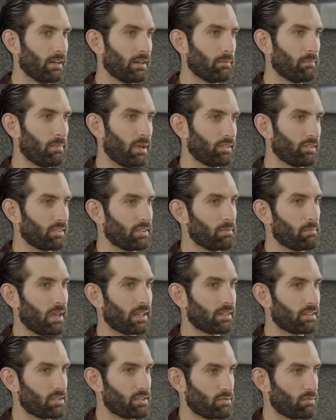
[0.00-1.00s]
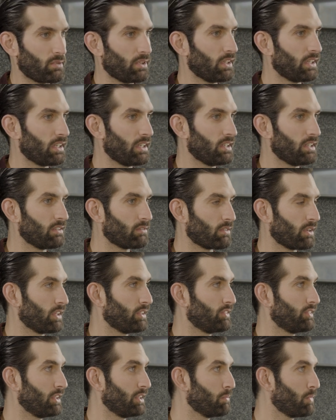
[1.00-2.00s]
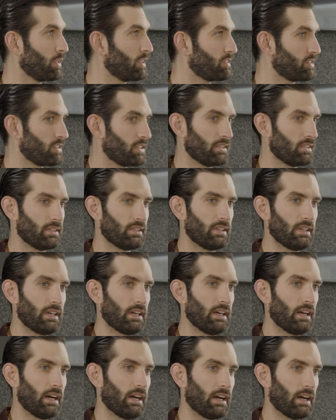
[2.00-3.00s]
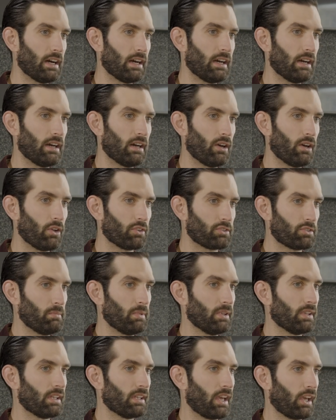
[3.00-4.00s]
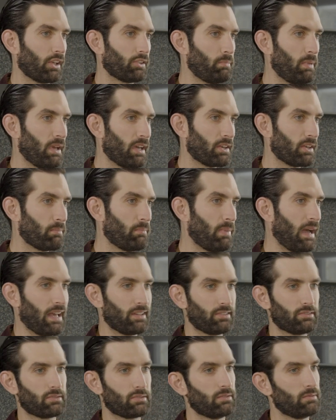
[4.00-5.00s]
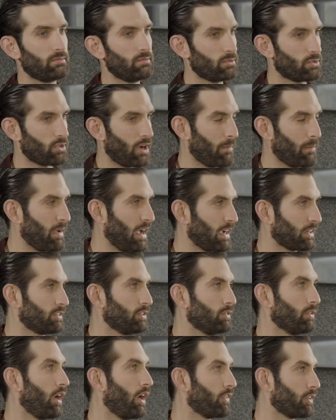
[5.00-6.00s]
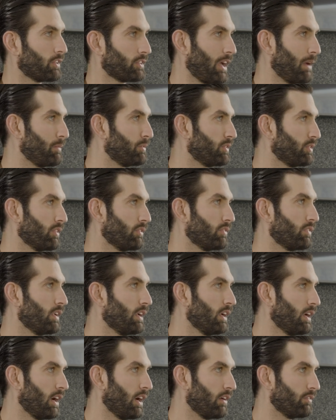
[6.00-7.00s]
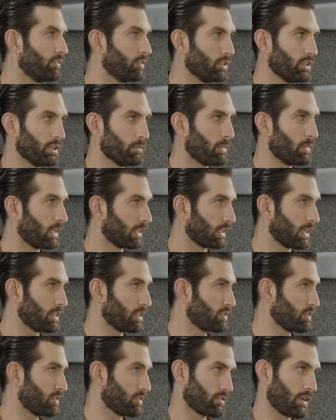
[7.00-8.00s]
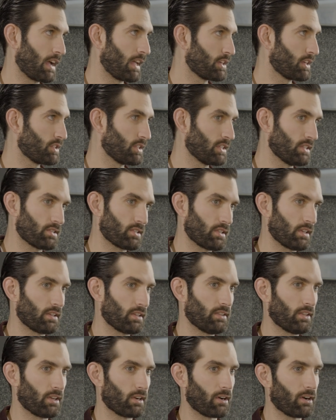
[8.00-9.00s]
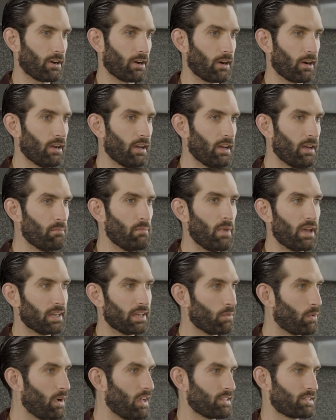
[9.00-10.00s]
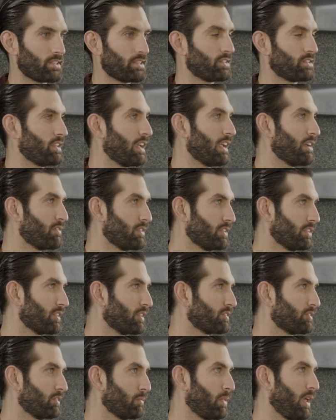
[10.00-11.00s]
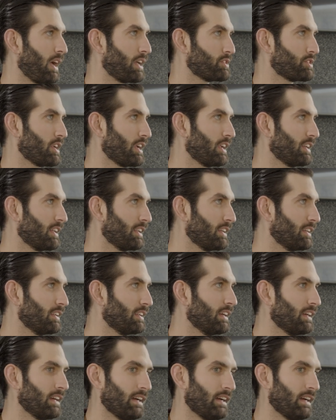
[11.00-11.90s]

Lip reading: basically make this really, really seamless and ultimately expand past drawback to other types of duty mitigation strategies. There are many ways to save in the supply chain, and